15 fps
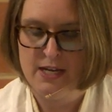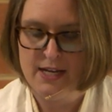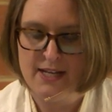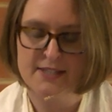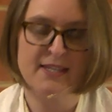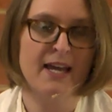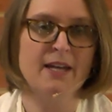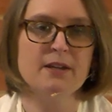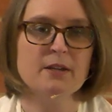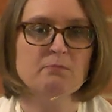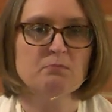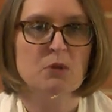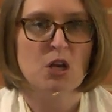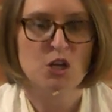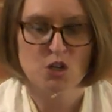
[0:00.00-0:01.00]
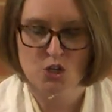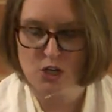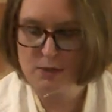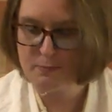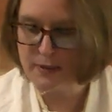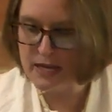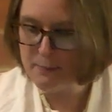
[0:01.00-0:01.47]
He said,
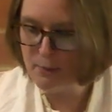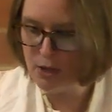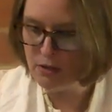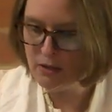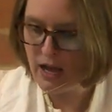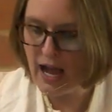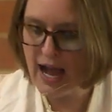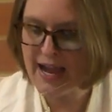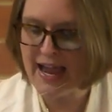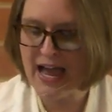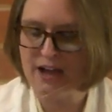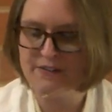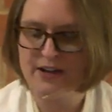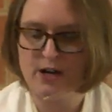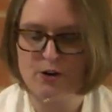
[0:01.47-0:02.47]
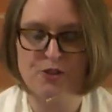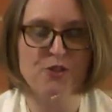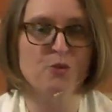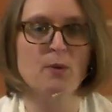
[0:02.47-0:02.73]
Good people, I have here